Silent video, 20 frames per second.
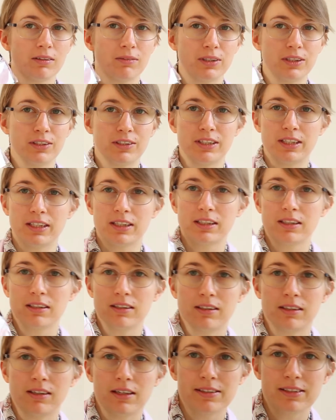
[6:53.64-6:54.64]
what do you think?
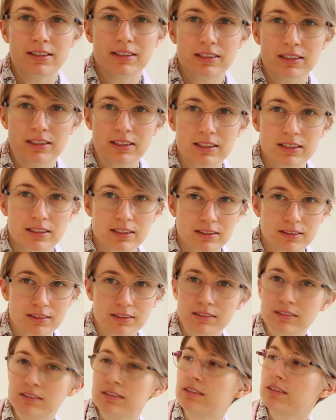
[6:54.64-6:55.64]
I think
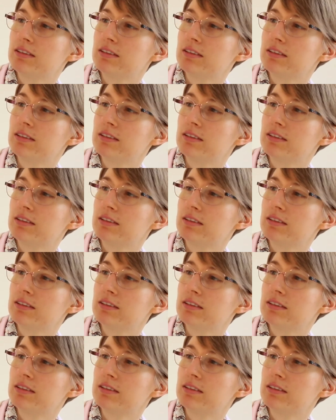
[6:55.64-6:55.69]
this